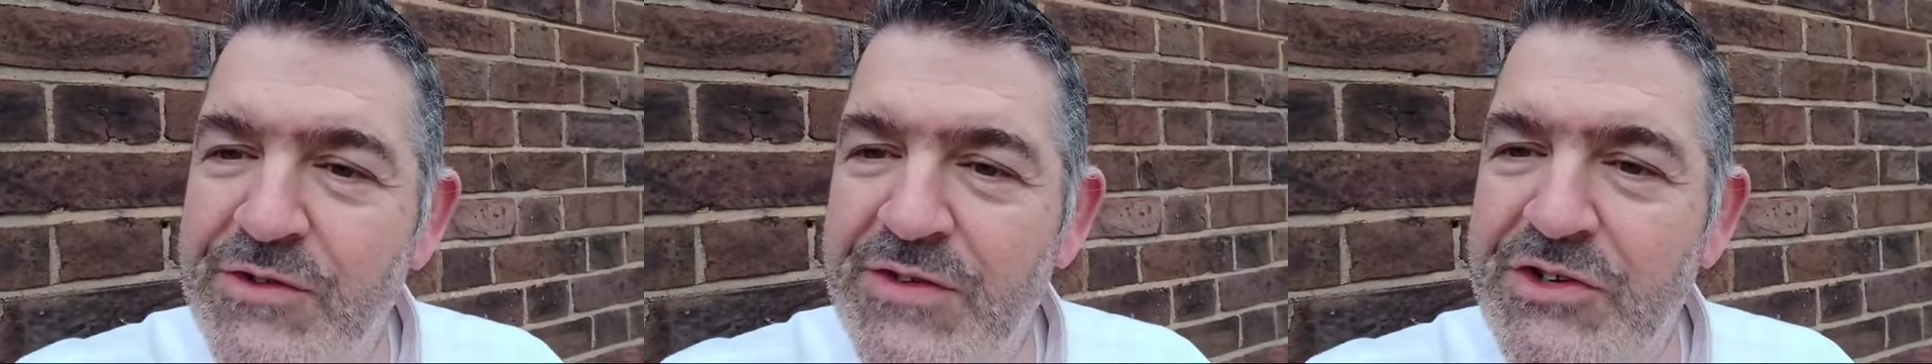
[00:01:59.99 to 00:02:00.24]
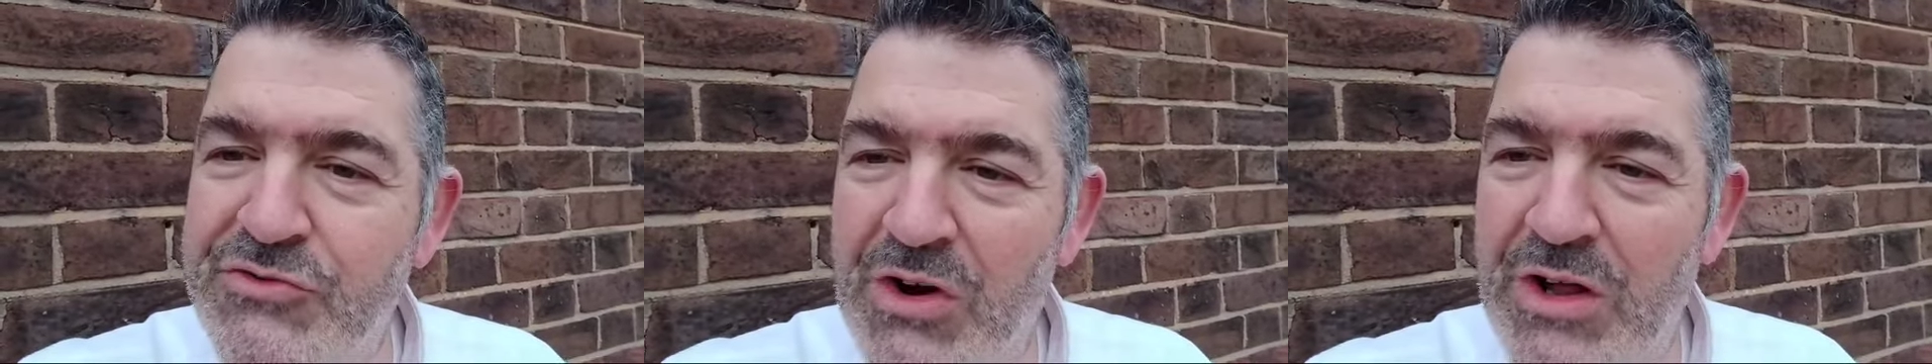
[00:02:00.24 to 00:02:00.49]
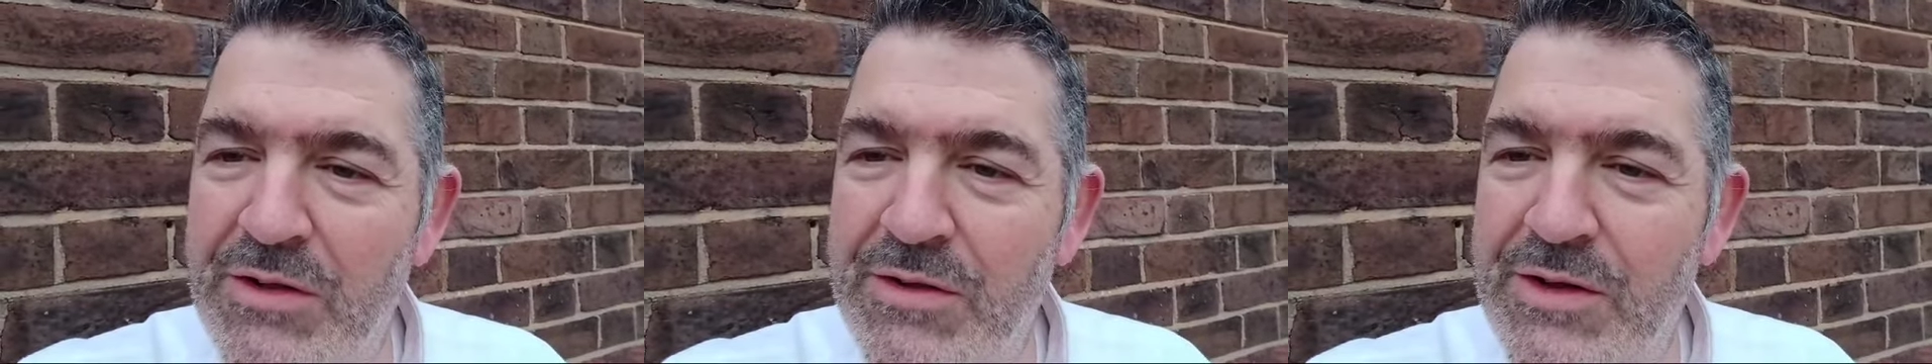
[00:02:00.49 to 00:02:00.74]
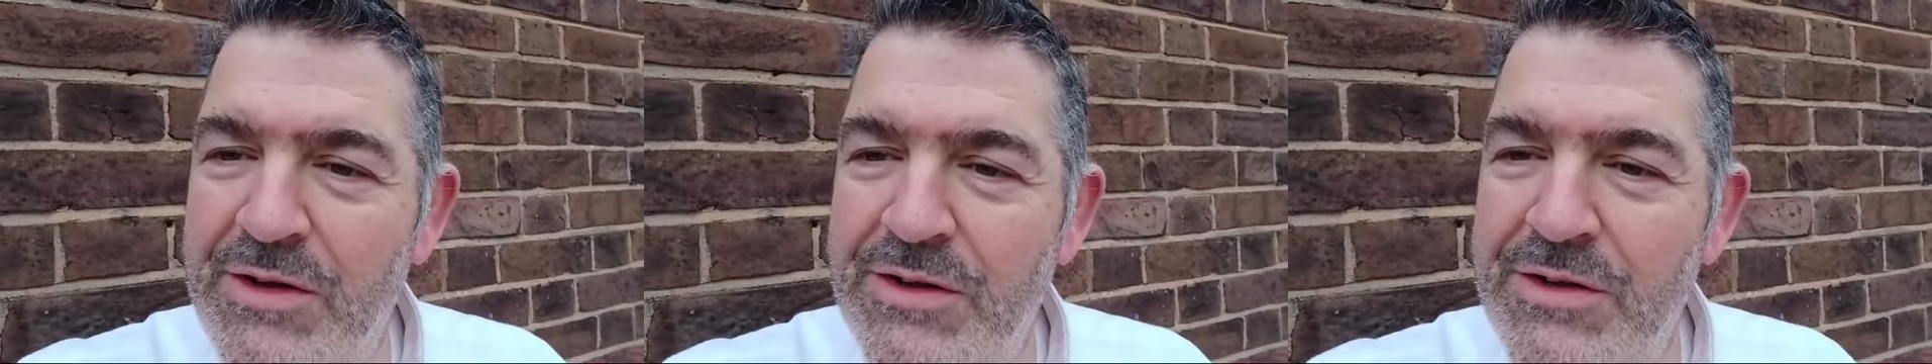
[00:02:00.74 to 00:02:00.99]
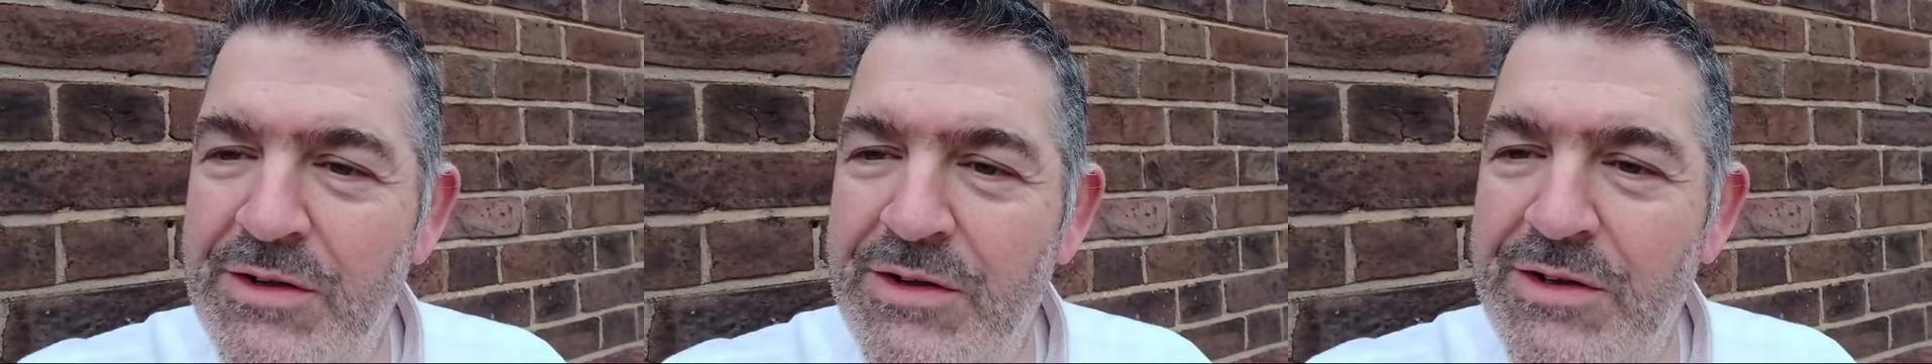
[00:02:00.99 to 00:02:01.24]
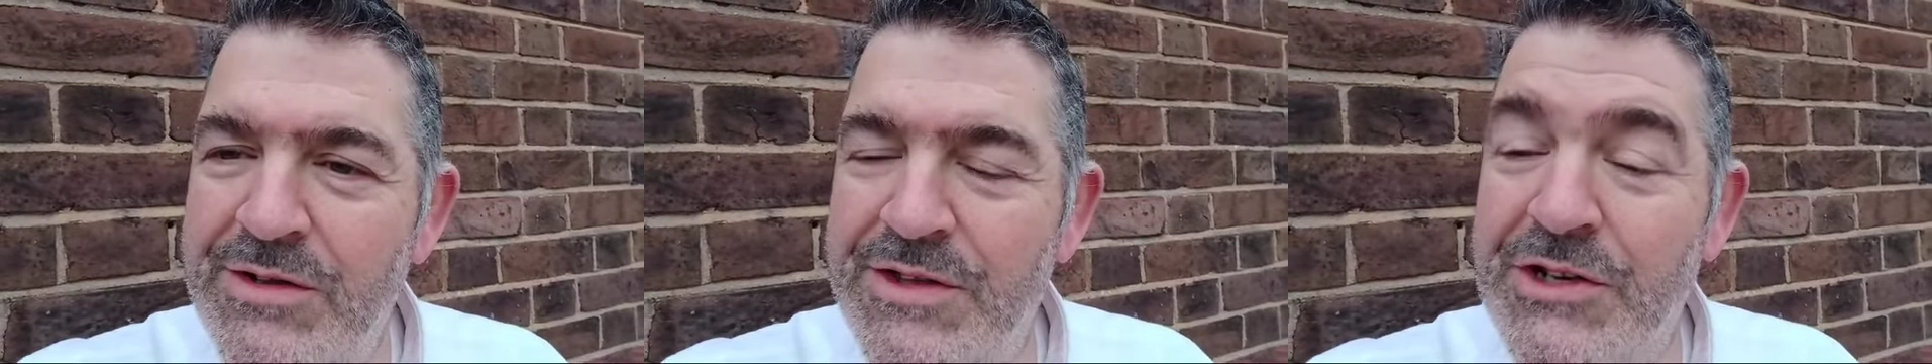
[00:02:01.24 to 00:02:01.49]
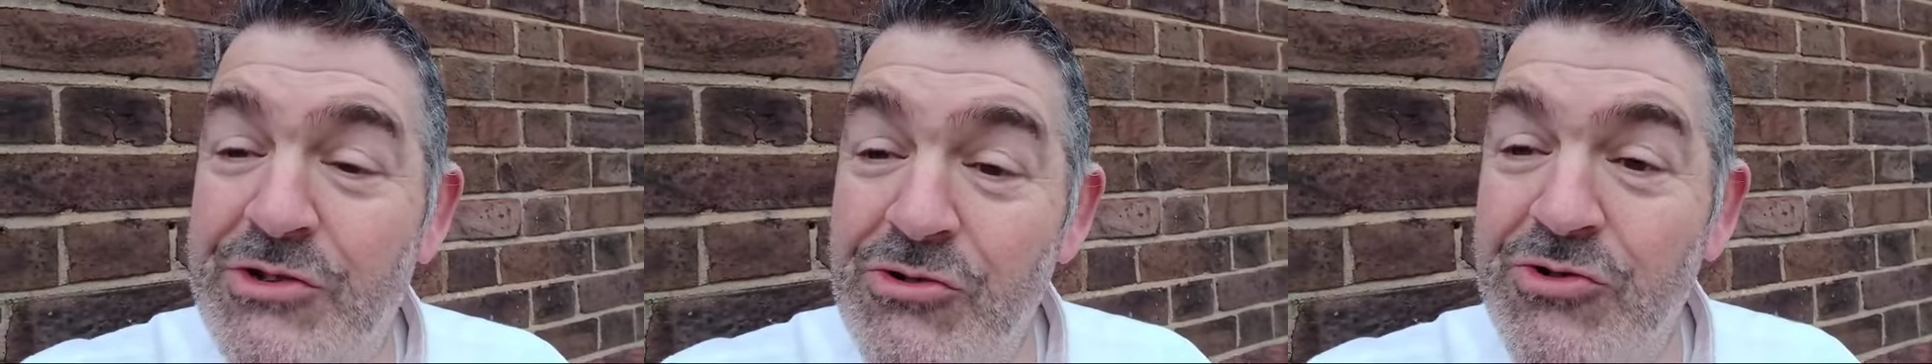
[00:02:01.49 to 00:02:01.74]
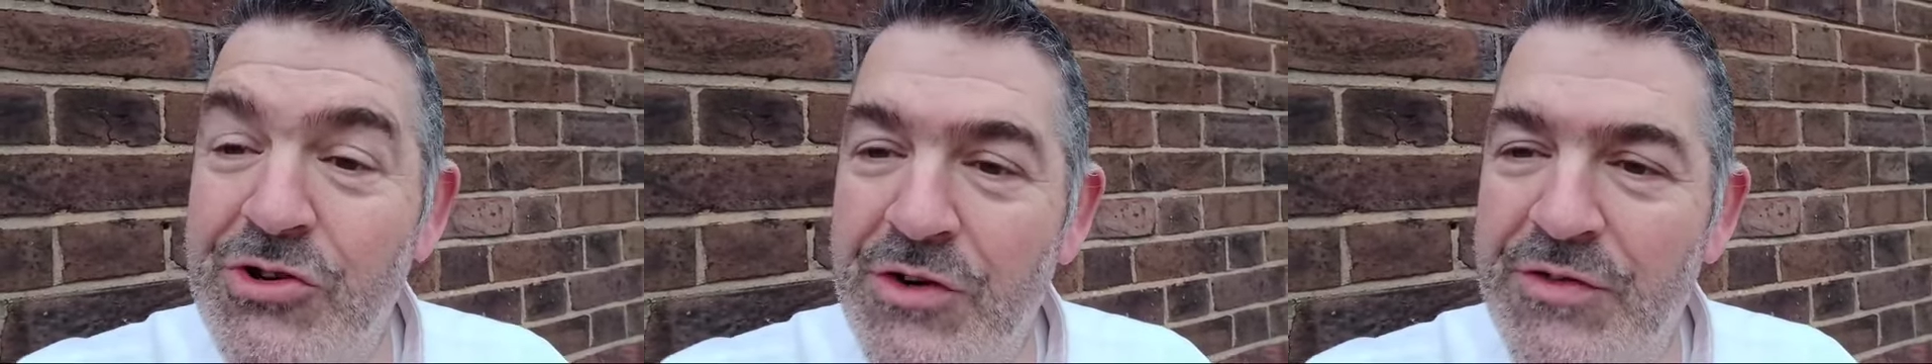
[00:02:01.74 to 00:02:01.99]
Israel, the
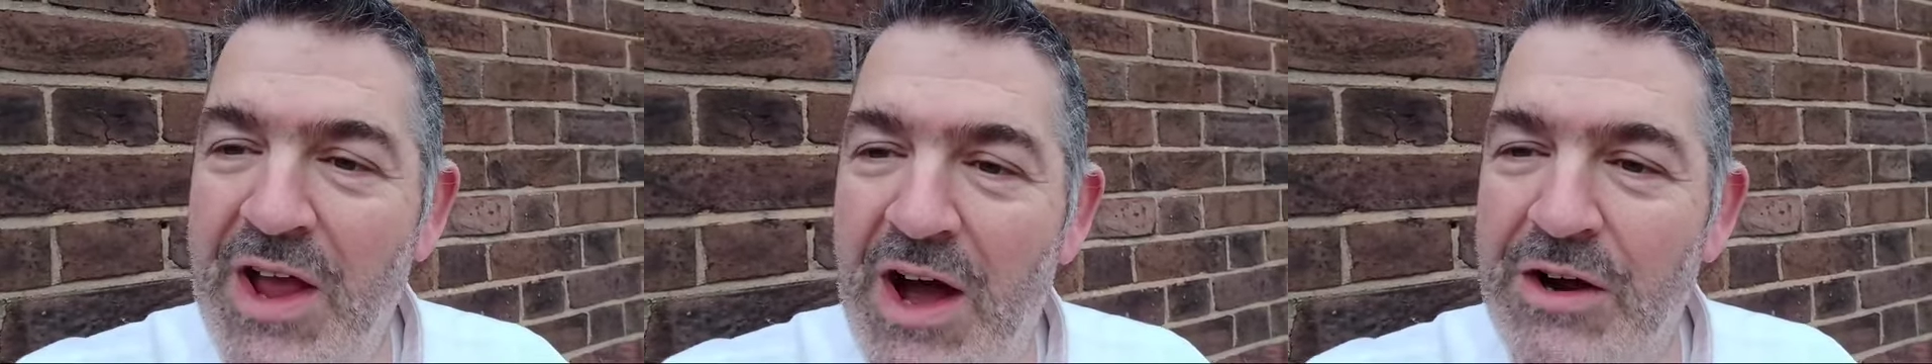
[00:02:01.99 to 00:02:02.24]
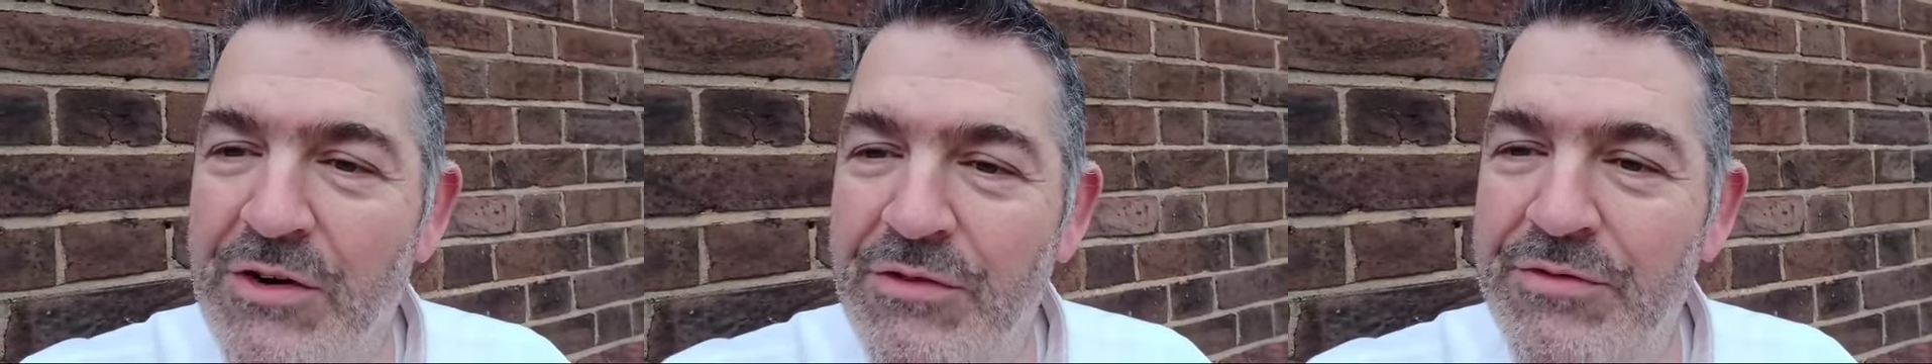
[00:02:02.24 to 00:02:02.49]
children of Yaakov,